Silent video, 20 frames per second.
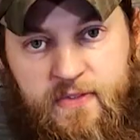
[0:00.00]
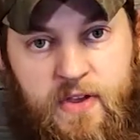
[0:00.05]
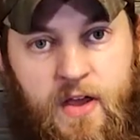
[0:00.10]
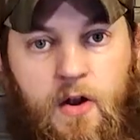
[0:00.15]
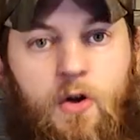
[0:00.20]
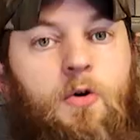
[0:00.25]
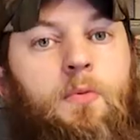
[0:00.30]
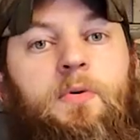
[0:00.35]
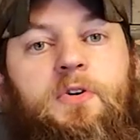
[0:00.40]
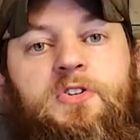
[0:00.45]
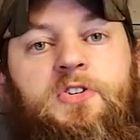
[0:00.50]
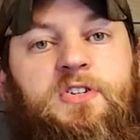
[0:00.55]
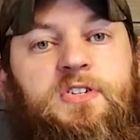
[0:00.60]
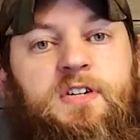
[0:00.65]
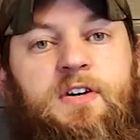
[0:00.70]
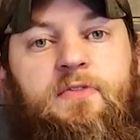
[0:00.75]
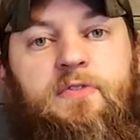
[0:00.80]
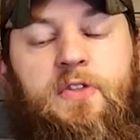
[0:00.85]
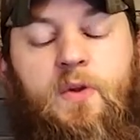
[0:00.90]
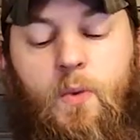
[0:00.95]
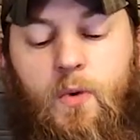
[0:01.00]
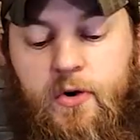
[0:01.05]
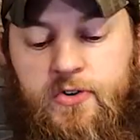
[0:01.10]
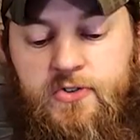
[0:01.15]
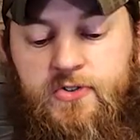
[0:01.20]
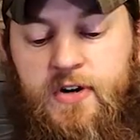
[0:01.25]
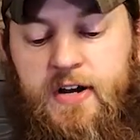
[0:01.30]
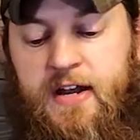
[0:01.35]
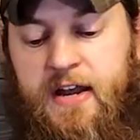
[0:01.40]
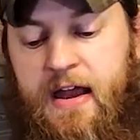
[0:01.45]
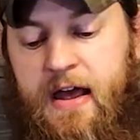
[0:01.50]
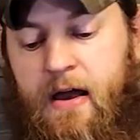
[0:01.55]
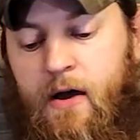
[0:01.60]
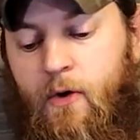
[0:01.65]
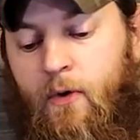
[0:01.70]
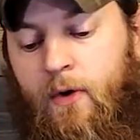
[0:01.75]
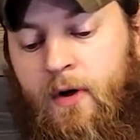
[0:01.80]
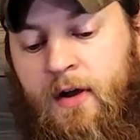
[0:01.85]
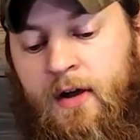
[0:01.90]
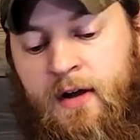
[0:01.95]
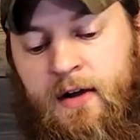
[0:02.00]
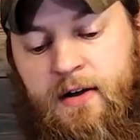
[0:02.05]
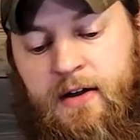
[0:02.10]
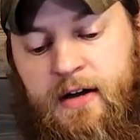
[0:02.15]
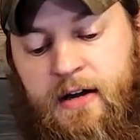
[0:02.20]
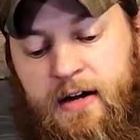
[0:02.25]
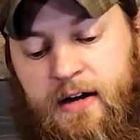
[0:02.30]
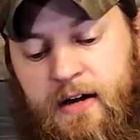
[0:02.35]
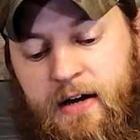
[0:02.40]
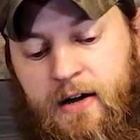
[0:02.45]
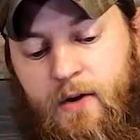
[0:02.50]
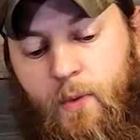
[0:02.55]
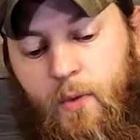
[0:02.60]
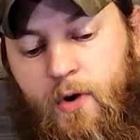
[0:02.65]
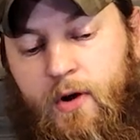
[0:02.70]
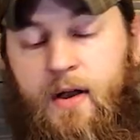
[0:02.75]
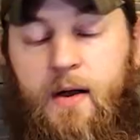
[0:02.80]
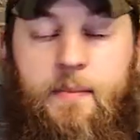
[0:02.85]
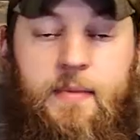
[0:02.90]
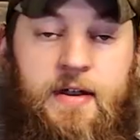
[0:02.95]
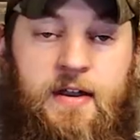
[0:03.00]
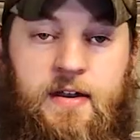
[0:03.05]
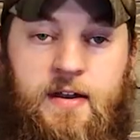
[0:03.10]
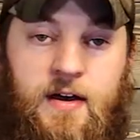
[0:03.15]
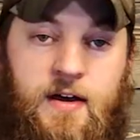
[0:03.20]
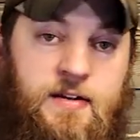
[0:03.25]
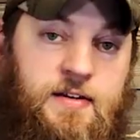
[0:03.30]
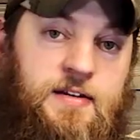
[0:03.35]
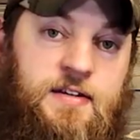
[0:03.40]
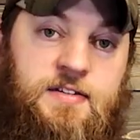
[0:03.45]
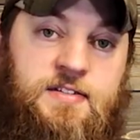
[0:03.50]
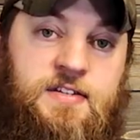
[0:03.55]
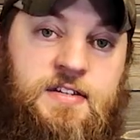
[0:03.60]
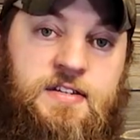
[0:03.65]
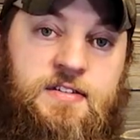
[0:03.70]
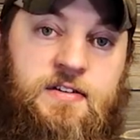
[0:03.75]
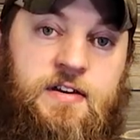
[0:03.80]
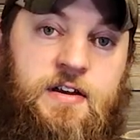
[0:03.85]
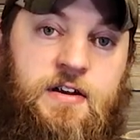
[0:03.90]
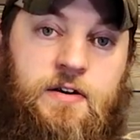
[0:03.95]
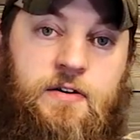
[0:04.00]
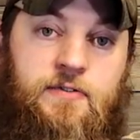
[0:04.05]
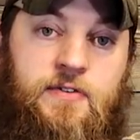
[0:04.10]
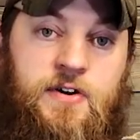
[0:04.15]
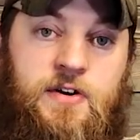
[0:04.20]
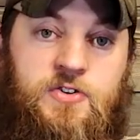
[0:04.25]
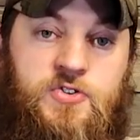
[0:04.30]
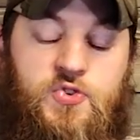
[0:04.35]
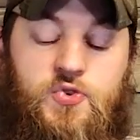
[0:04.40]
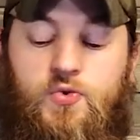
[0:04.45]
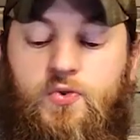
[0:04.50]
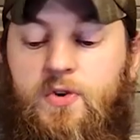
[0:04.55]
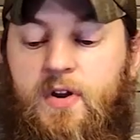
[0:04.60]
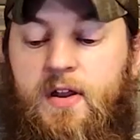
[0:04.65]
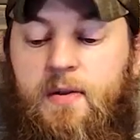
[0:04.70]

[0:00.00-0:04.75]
got a whole bunch of stuff in the works right now. We're coming into hunting season here very soon in